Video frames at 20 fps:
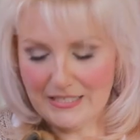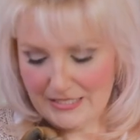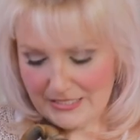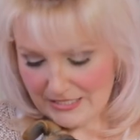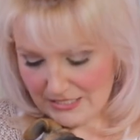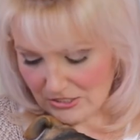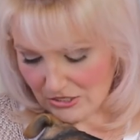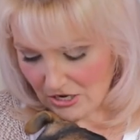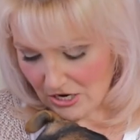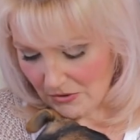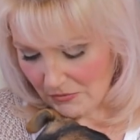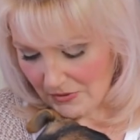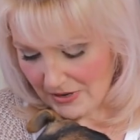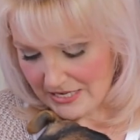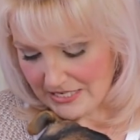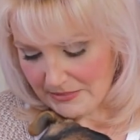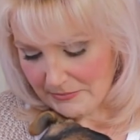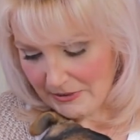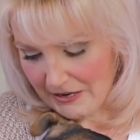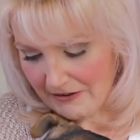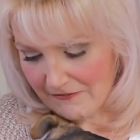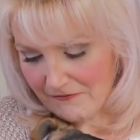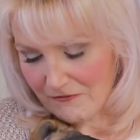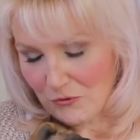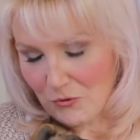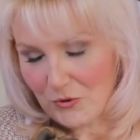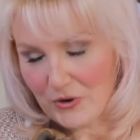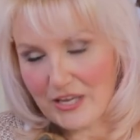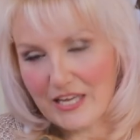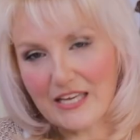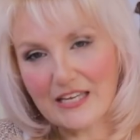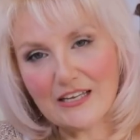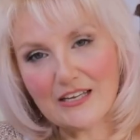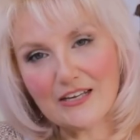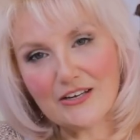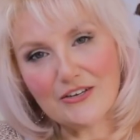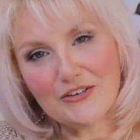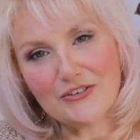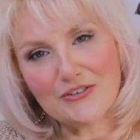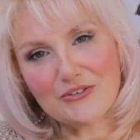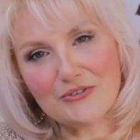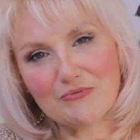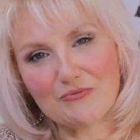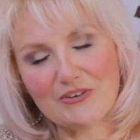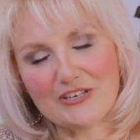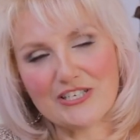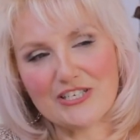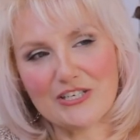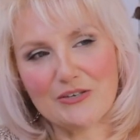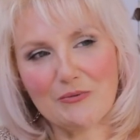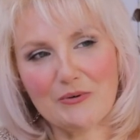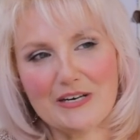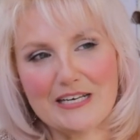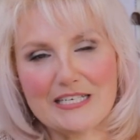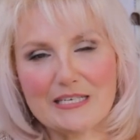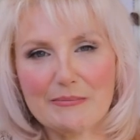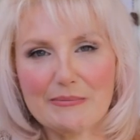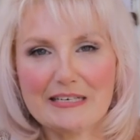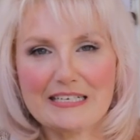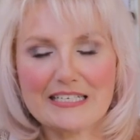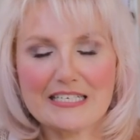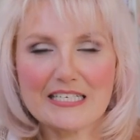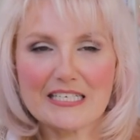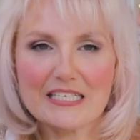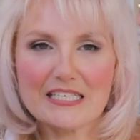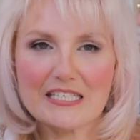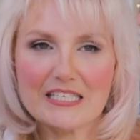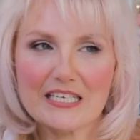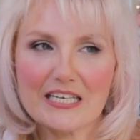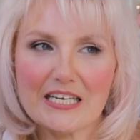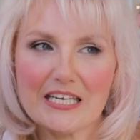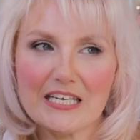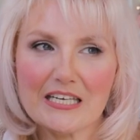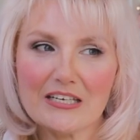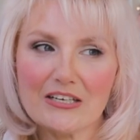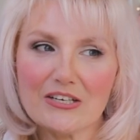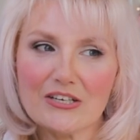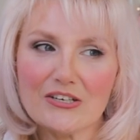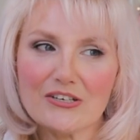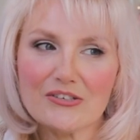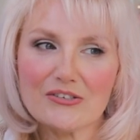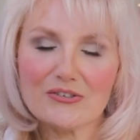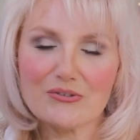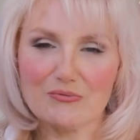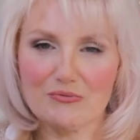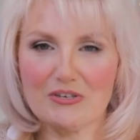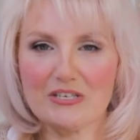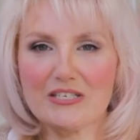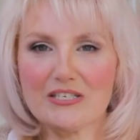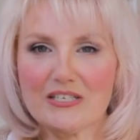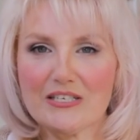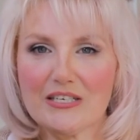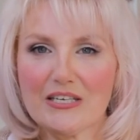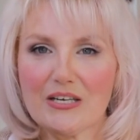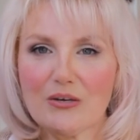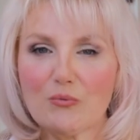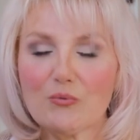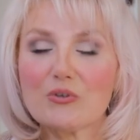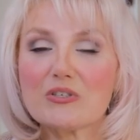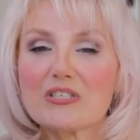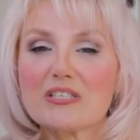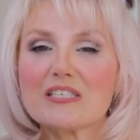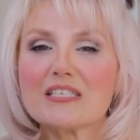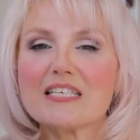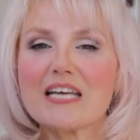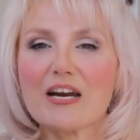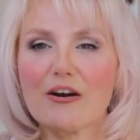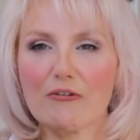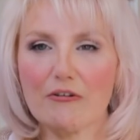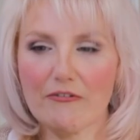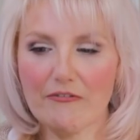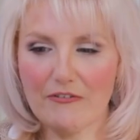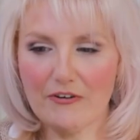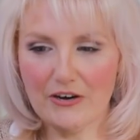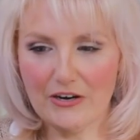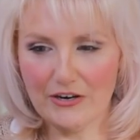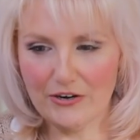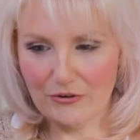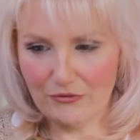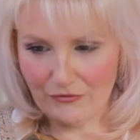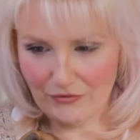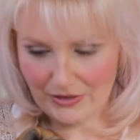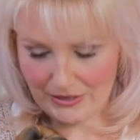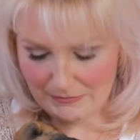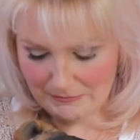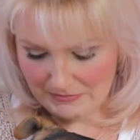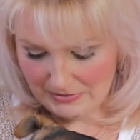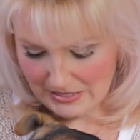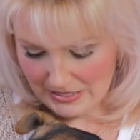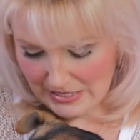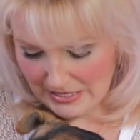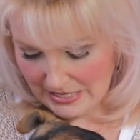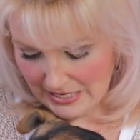This guy weighs about 4 kilos. Rusty weighs about 60 kilos. Rusty was terrified of him.